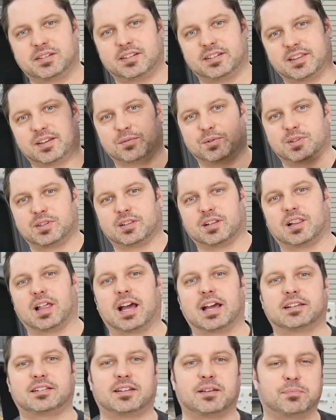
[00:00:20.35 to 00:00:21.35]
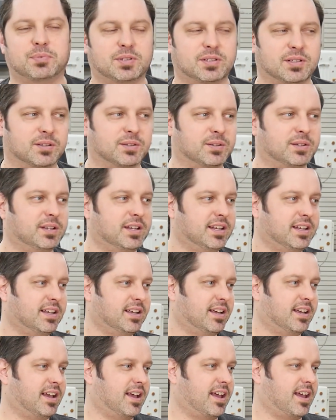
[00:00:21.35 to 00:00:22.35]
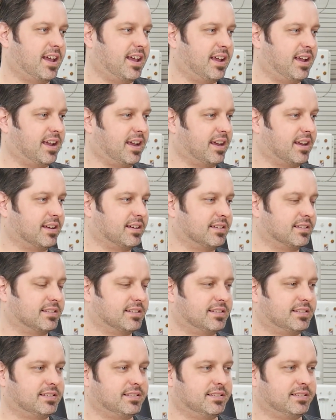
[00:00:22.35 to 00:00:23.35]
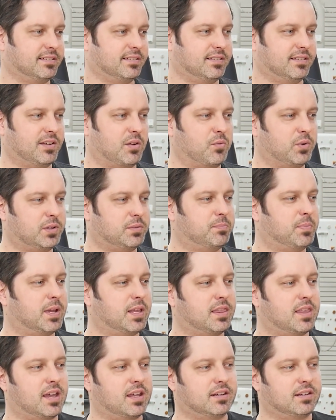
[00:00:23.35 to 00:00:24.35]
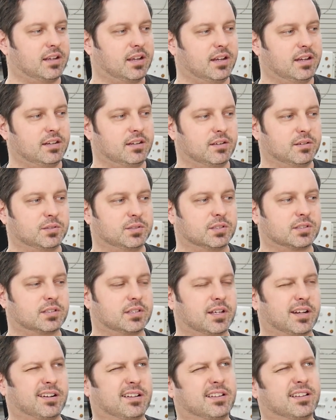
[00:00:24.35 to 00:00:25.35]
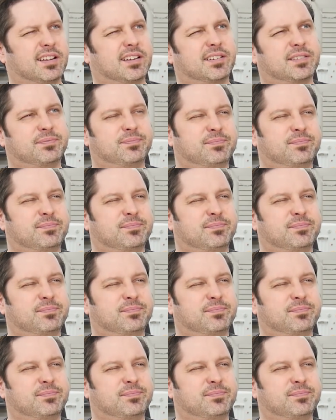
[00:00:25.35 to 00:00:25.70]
it, that was in the last episode. And I went to bed that night and I was just kind of like,